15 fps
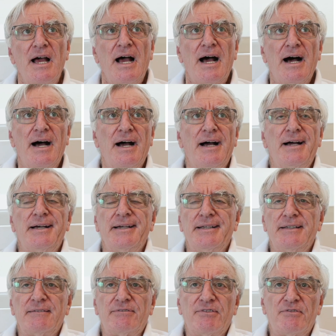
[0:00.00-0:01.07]

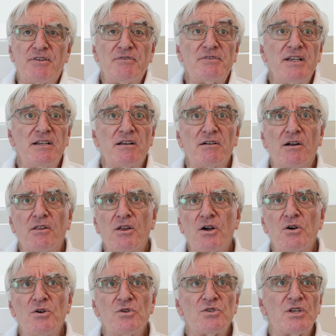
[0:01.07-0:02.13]
and for 1,500 of
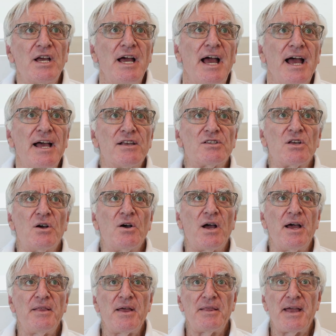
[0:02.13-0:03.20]
those.
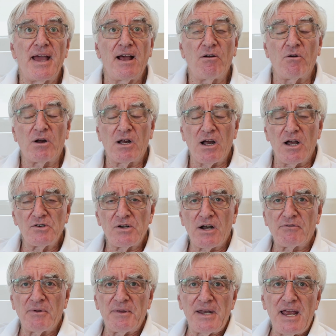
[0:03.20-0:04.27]
And then they had a
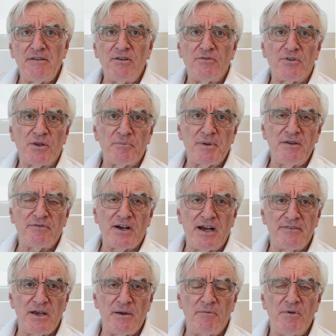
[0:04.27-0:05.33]
contract for the Navy for the
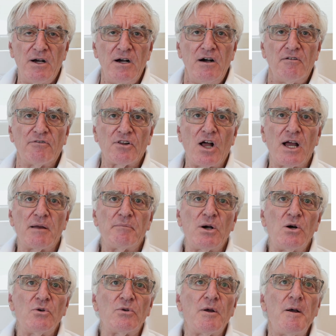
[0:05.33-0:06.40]
P-5M flying
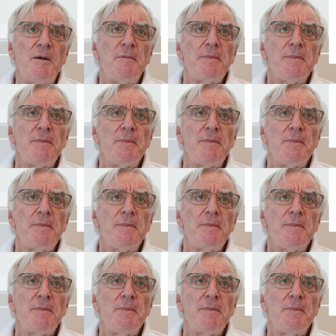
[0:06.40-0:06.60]
boat.